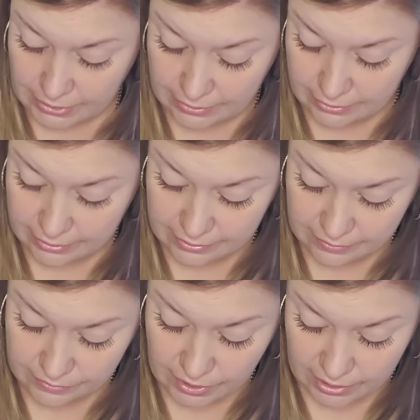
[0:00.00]
and they're in
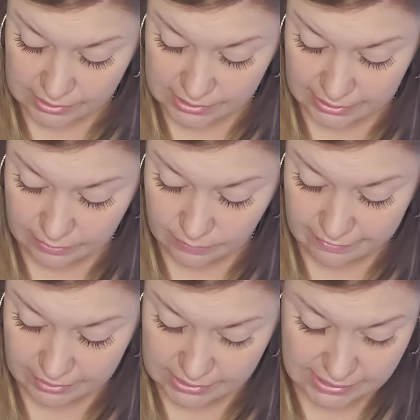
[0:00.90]
their thoughts. Like
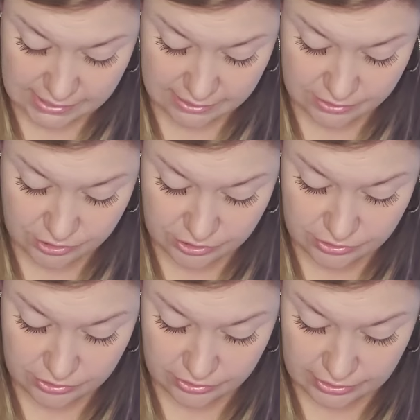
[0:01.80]
whoever this is, they're
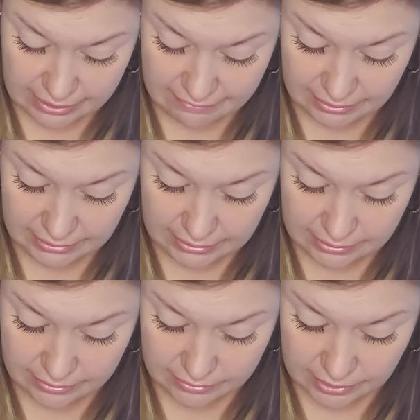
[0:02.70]
they're heavily in
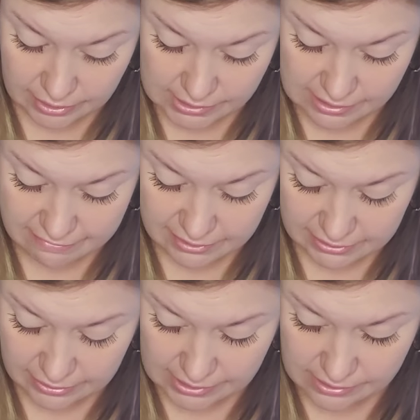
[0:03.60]
their thoughts. I feel
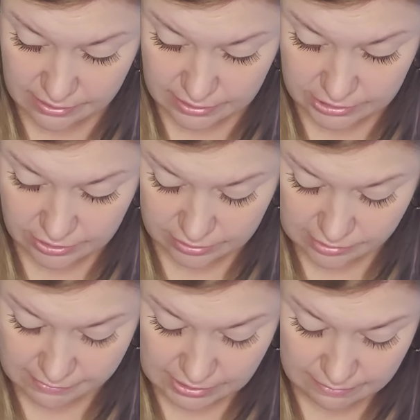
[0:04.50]
like you guys are on each
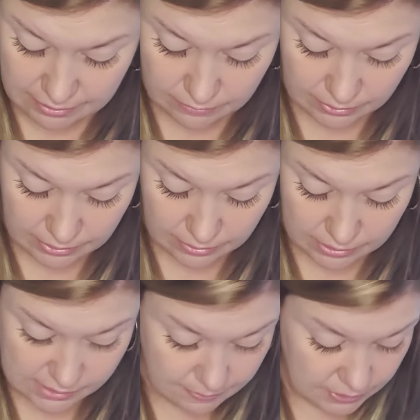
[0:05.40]
other's mind to be quite
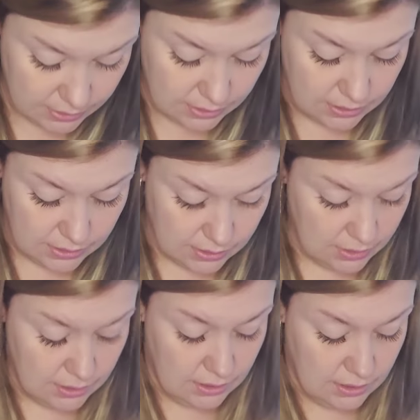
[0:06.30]
honest, but
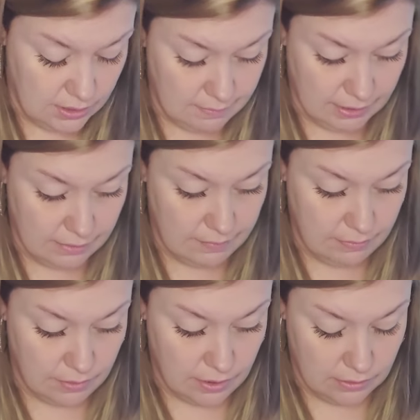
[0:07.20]
um I could be
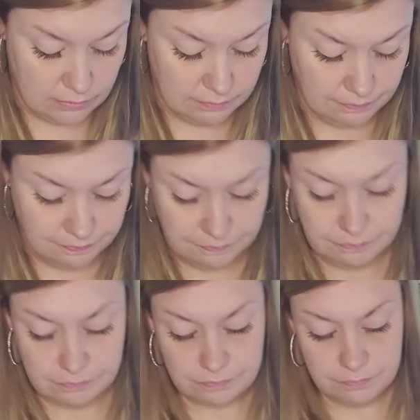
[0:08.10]
wrong.
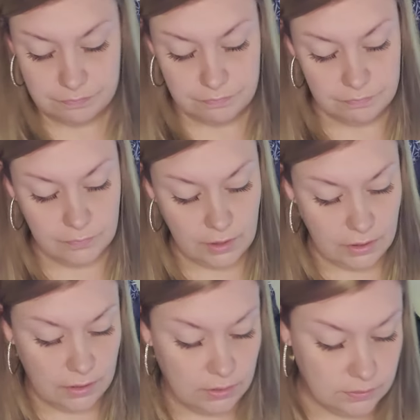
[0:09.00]

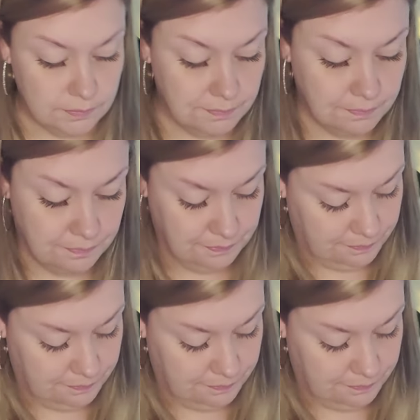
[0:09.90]
Um,